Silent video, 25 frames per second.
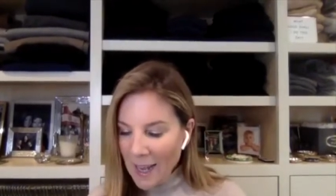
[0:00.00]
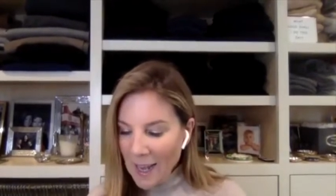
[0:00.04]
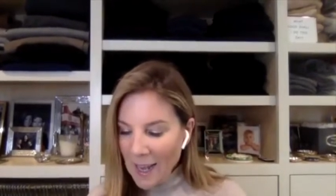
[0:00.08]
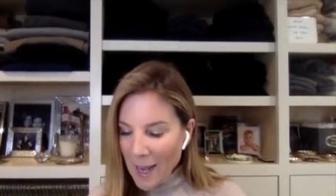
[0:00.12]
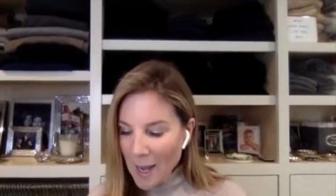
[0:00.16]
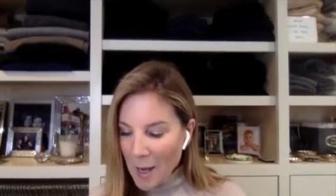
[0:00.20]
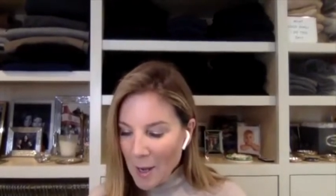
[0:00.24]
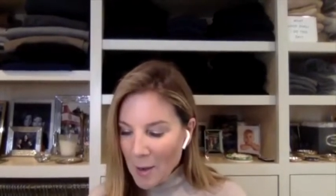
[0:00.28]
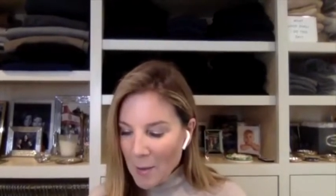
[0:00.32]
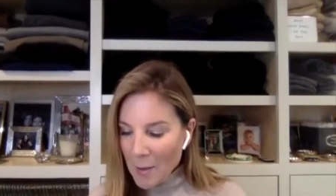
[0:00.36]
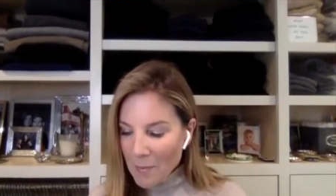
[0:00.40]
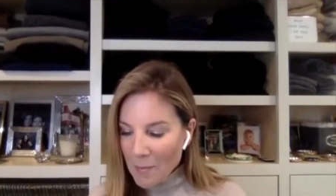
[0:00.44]

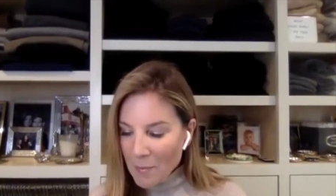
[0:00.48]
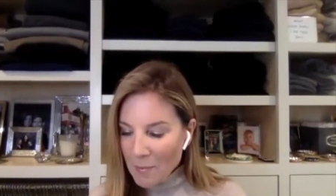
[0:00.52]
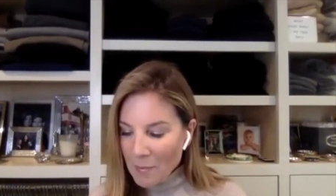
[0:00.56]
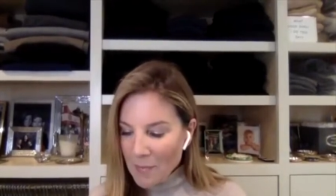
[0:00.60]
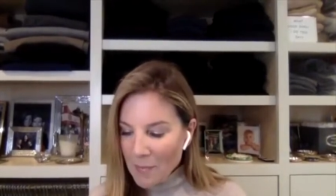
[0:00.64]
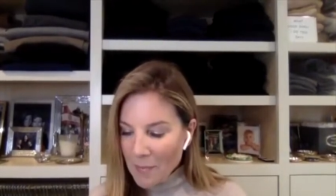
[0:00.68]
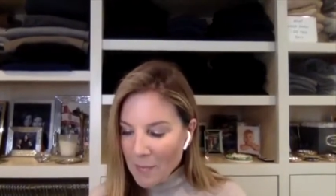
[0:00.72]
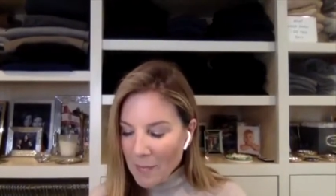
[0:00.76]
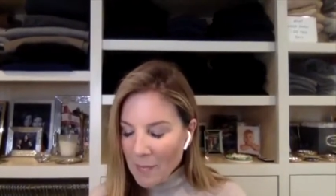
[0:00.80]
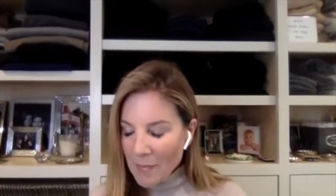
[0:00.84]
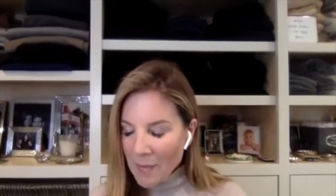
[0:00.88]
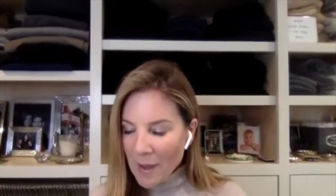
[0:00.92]

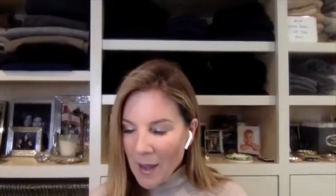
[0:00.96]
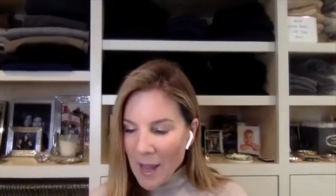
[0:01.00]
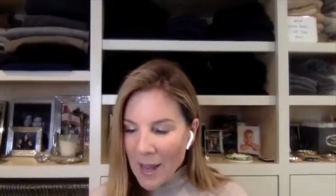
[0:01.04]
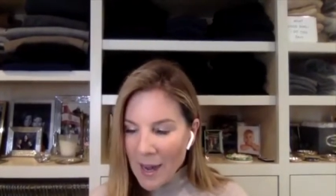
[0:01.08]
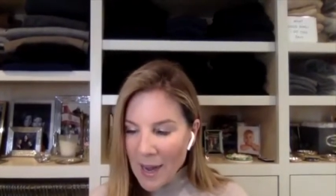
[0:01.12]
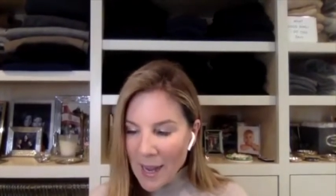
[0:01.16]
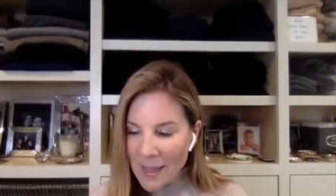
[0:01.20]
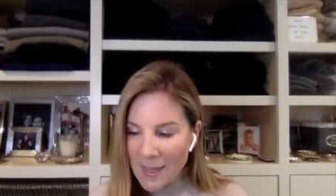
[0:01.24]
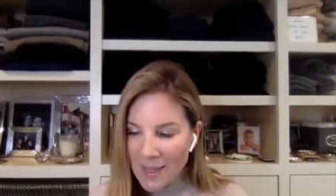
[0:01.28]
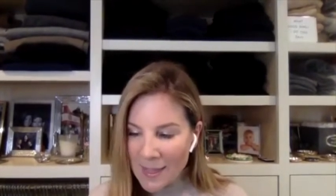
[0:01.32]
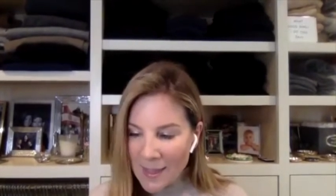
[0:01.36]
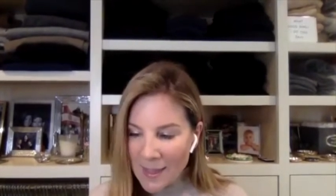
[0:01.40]
Um, and
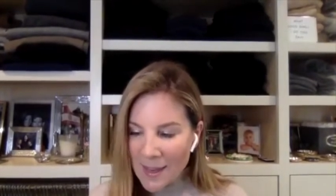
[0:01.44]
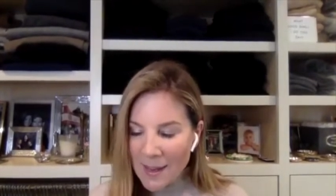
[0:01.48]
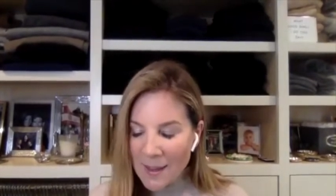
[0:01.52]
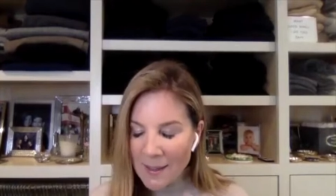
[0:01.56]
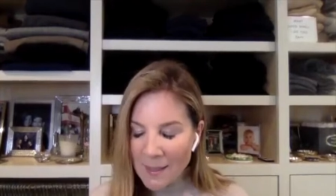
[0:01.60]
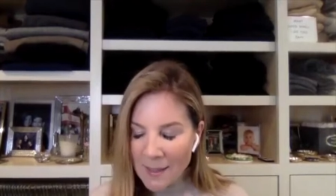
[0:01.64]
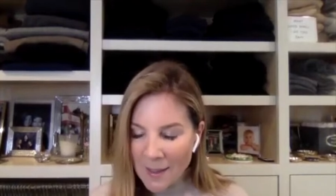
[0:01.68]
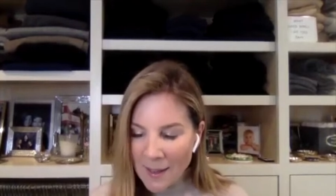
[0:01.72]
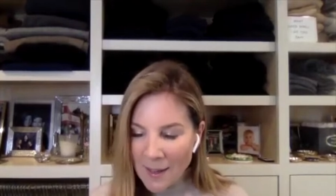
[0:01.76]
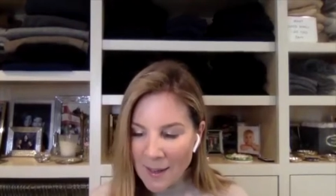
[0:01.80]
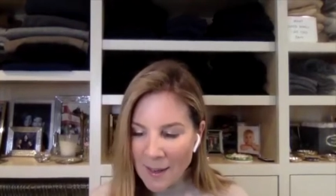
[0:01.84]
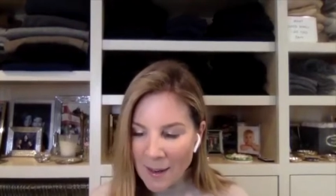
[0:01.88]
I think
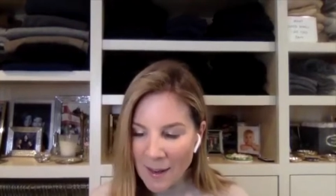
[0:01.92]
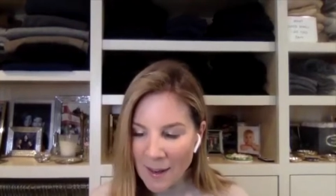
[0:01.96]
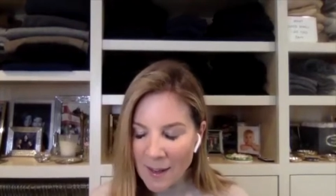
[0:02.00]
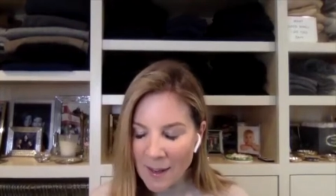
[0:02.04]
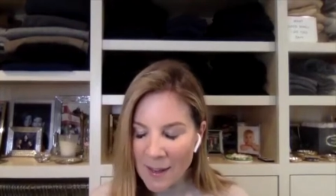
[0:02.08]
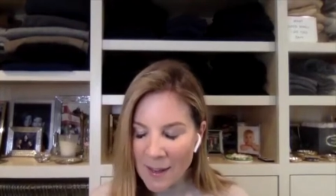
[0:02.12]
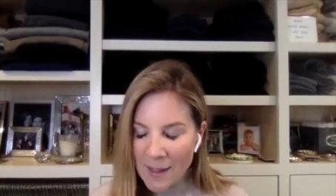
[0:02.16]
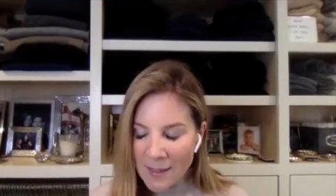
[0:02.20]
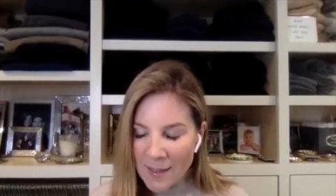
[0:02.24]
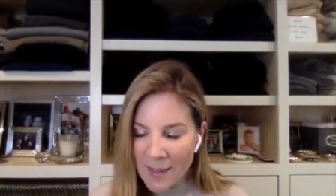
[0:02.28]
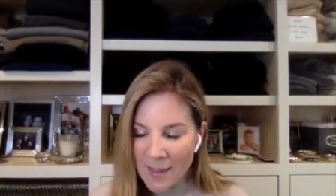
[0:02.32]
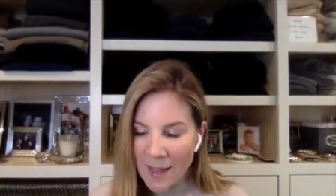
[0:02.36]

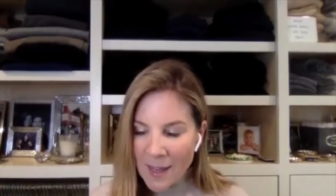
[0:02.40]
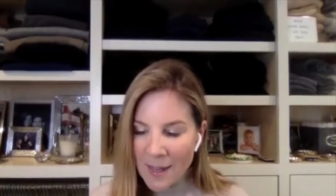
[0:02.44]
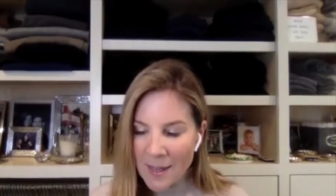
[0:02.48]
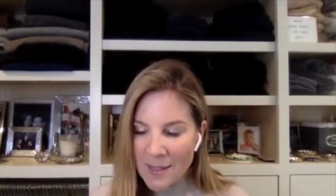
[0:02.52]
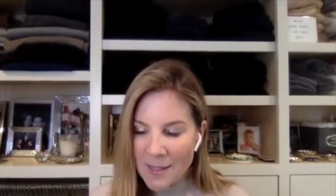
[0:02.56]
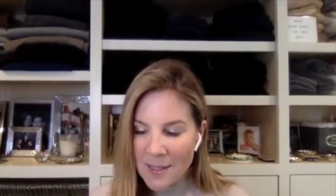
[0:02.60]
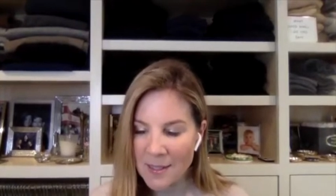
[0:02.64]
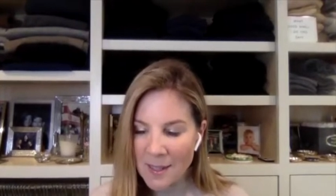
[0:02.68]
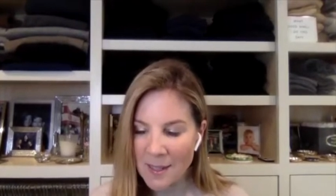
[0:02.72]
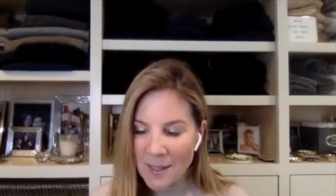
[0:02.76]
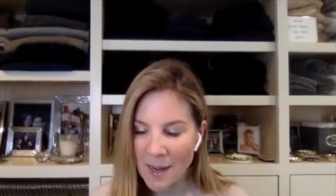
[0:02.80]
that that